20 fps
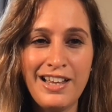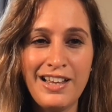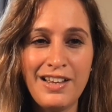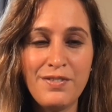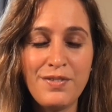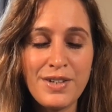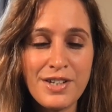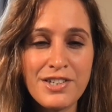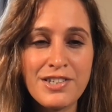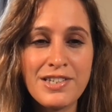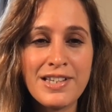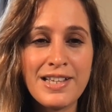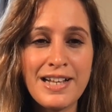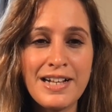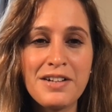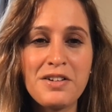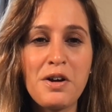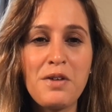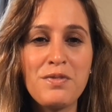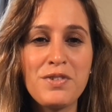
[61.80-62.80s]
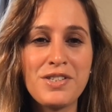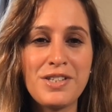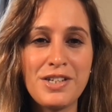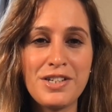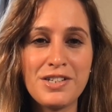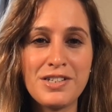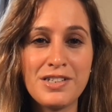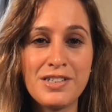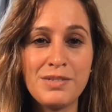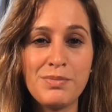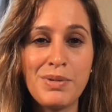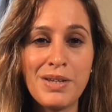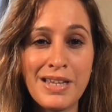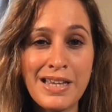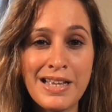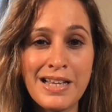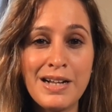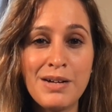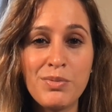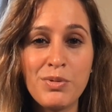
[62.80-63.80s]
finishing our conversation,
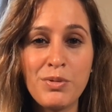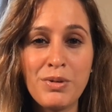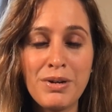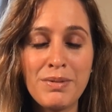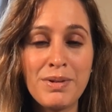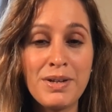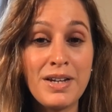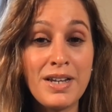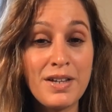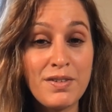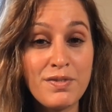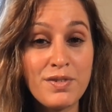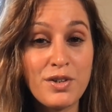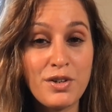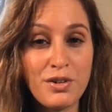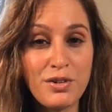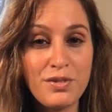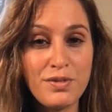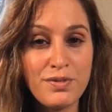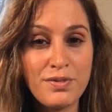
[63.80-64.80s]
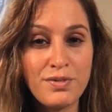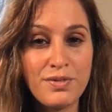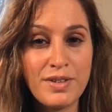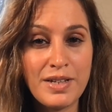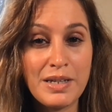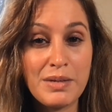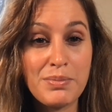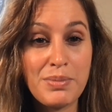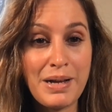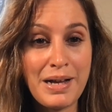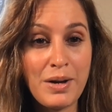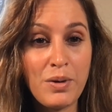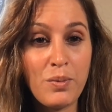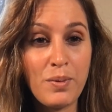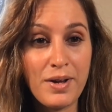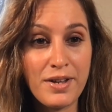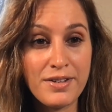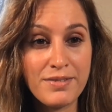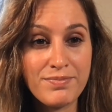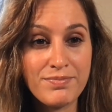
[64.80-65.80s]
picking up where we left off in part
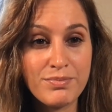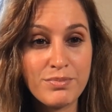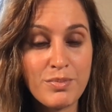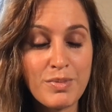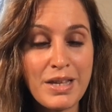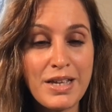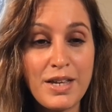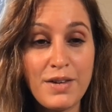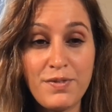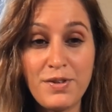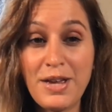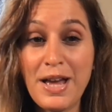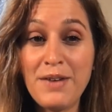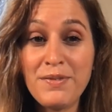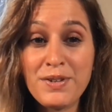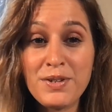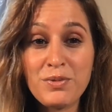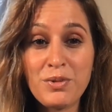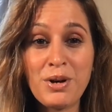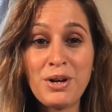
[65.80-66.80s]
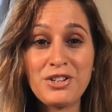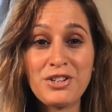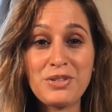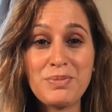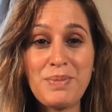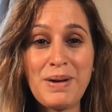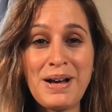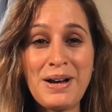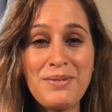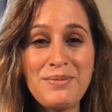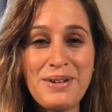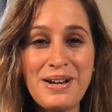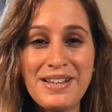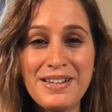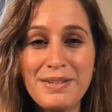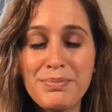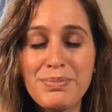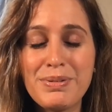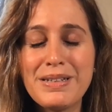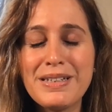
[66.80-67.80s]
1. If you haven't watched part
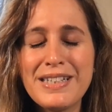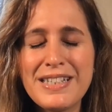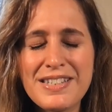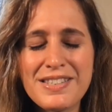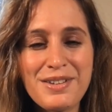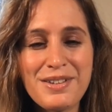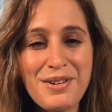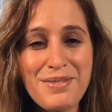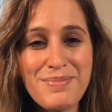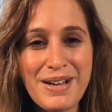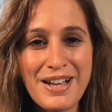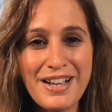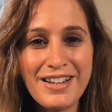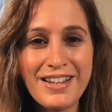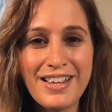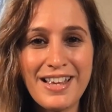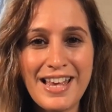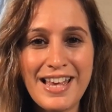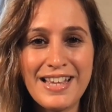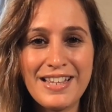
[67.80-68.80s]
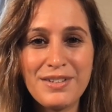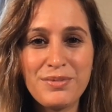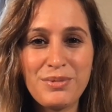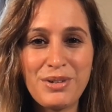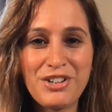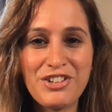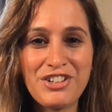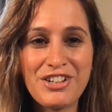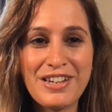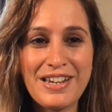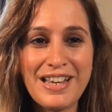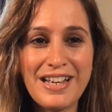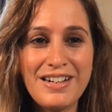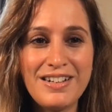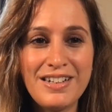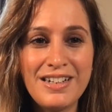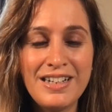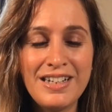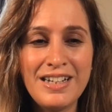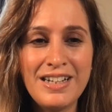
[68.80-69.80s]
1, please go back and watch it
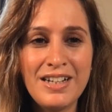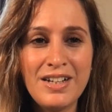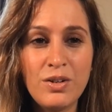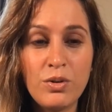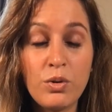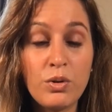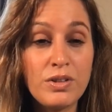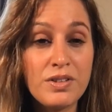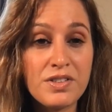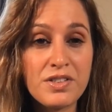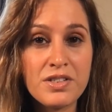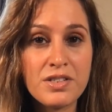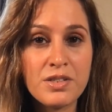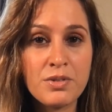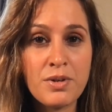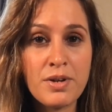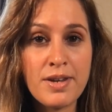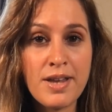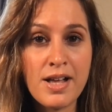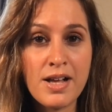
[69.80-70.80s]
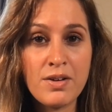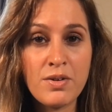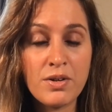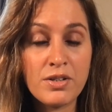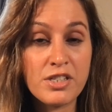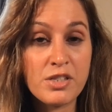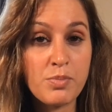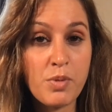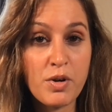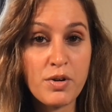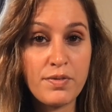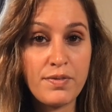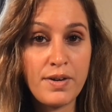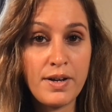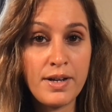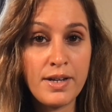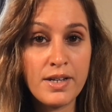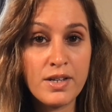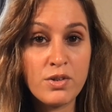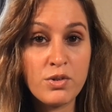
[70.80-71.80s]
now, or listen to it now on
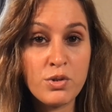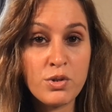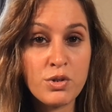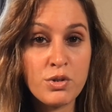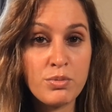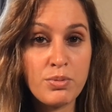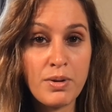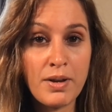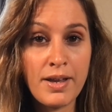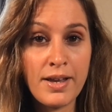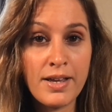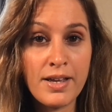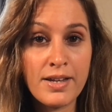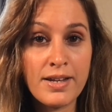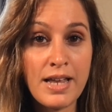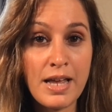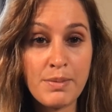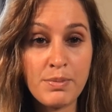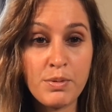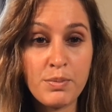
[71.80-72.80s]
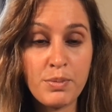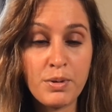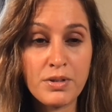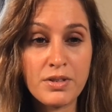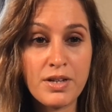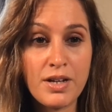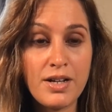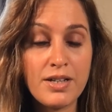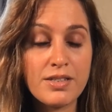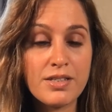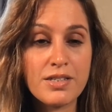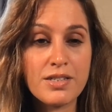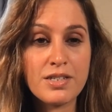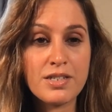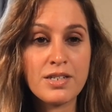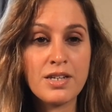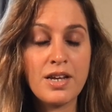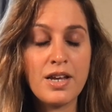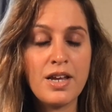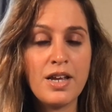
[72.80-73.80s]
Spotify, Google Play, and Apple
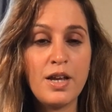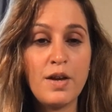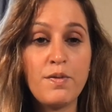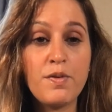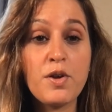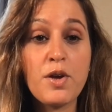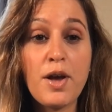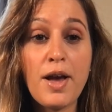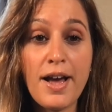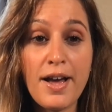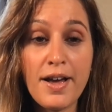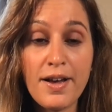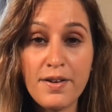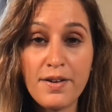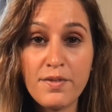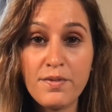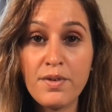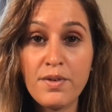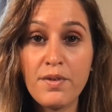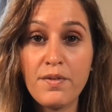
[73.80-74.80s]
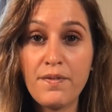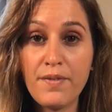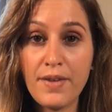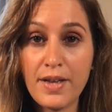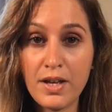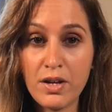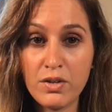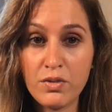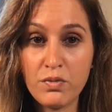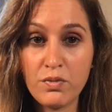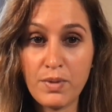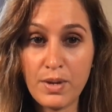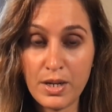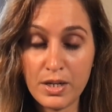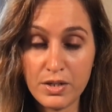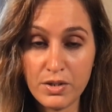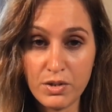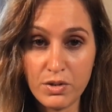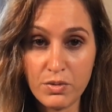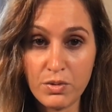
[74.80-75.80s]
Podcasts. If you have found
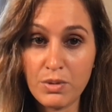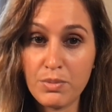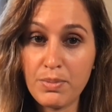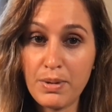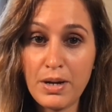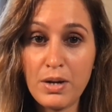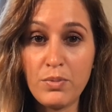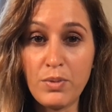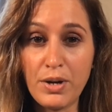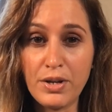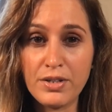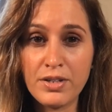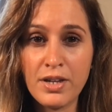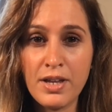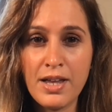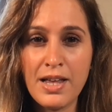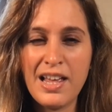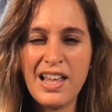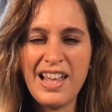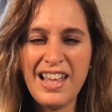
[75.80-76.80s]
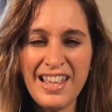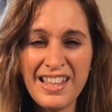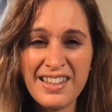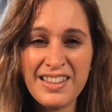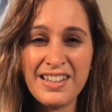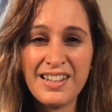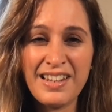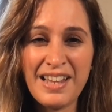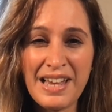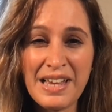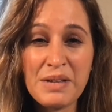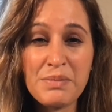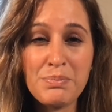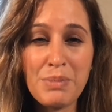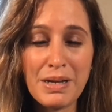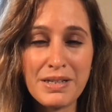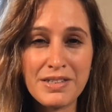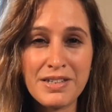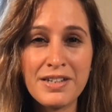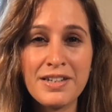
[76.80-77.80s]
value in part 1, hit the
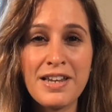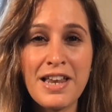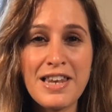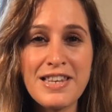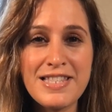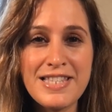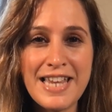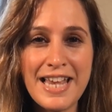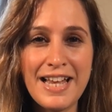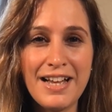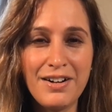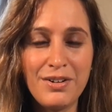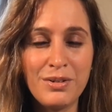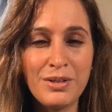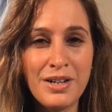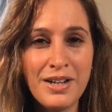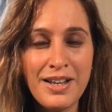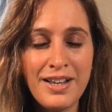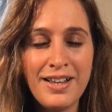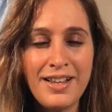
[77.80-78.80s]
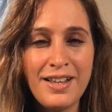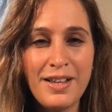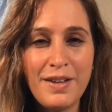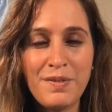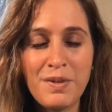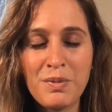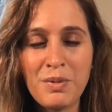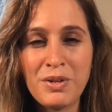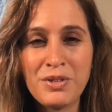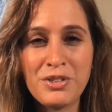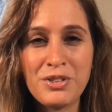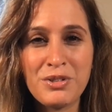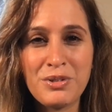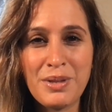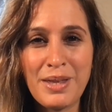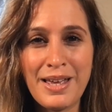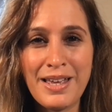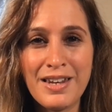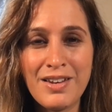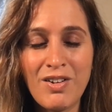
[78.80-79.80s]
like button now. If you want to
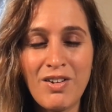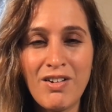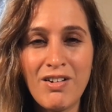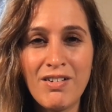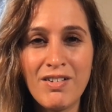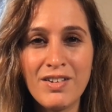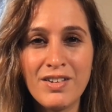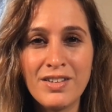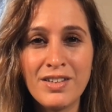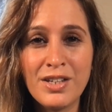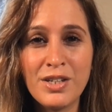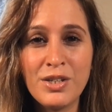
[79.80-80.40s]
do that on